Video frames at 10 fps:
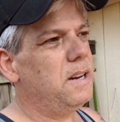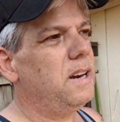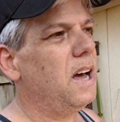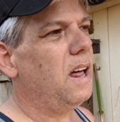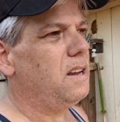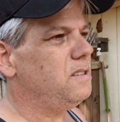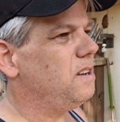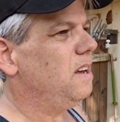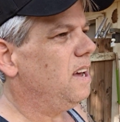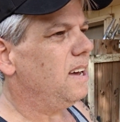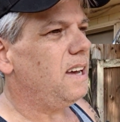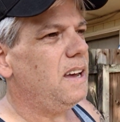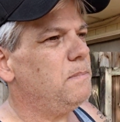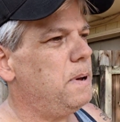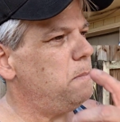the knowledge,
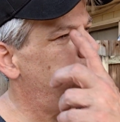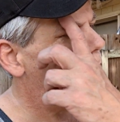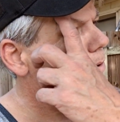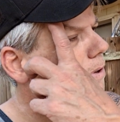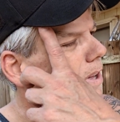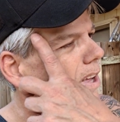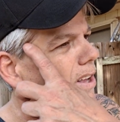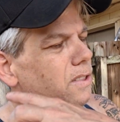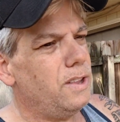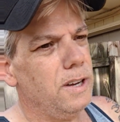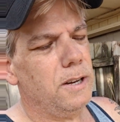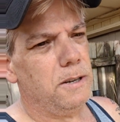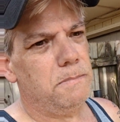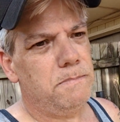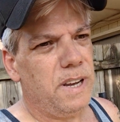give people
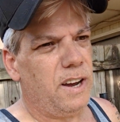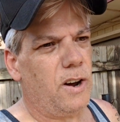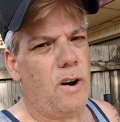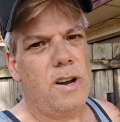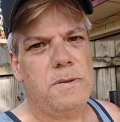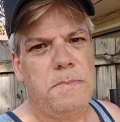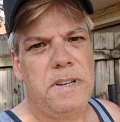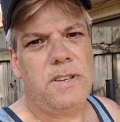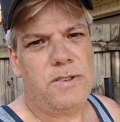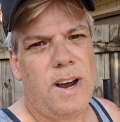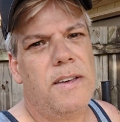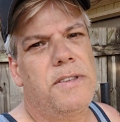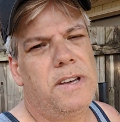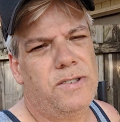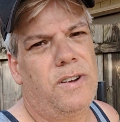the encouragement to try
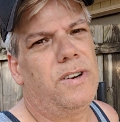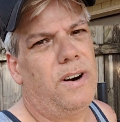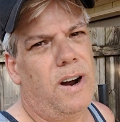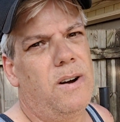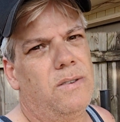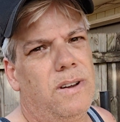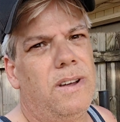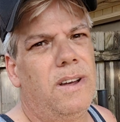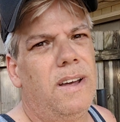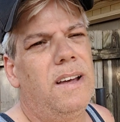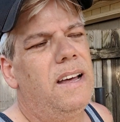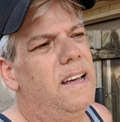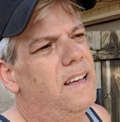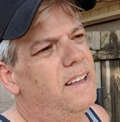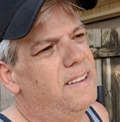things on their own.
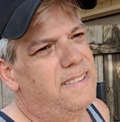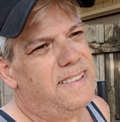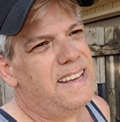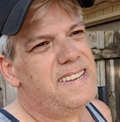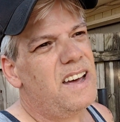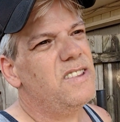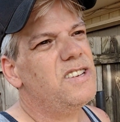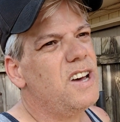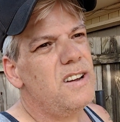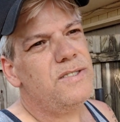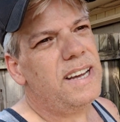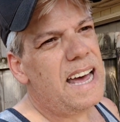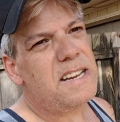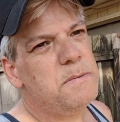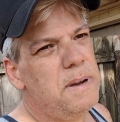That's how this country
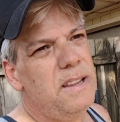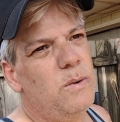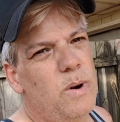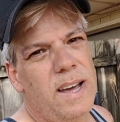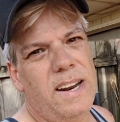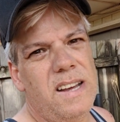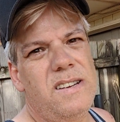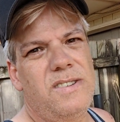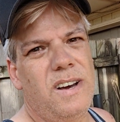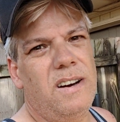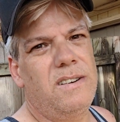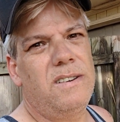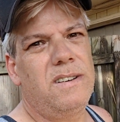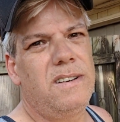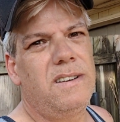got to be the way it is, y'all.
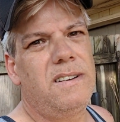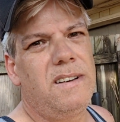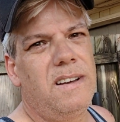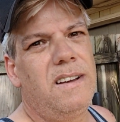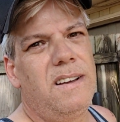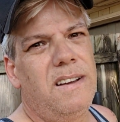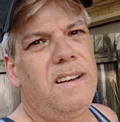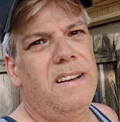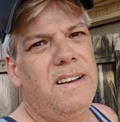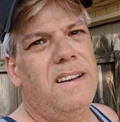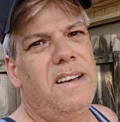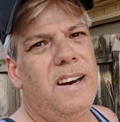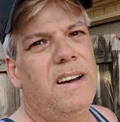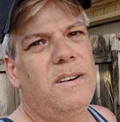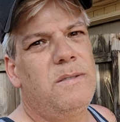You
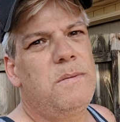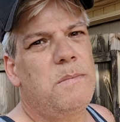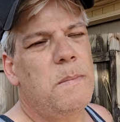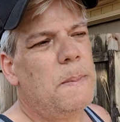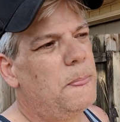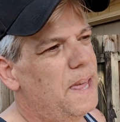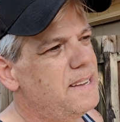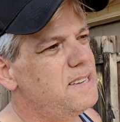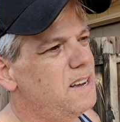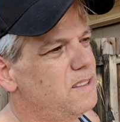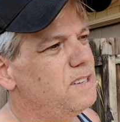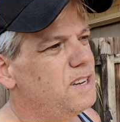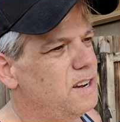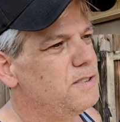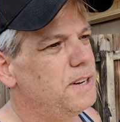know, that's how this
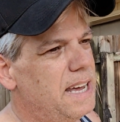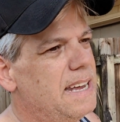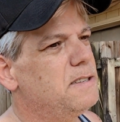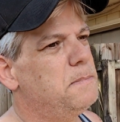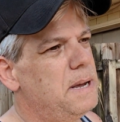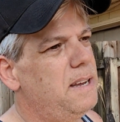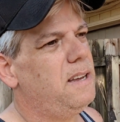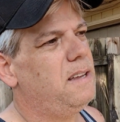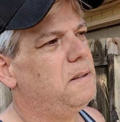country got to be.